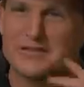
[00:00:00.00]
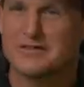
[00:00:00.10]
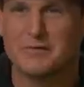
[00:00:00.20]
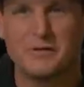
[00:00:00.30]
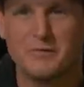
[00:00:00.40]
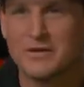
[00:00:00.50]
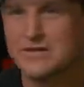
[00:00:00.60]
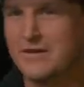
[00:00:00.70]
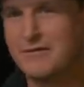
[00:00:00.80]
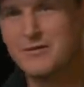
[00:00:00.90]
of? I mean, what
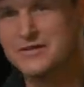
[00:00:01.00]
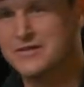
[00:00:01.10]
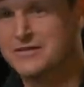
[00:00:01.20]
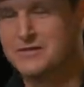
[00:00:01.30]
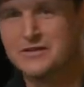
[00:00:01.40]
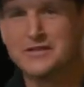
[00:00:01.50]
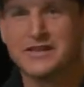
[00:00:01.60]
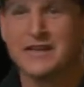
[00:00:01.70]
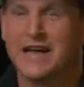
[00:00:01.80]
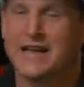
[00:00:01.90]
is? I mean, what's a what's a
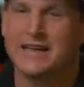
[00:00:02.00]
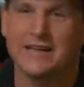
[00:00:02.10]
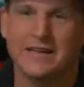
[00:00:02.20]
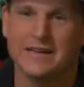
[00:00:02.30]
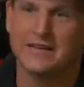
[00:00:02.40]
young um, guy? He, like, he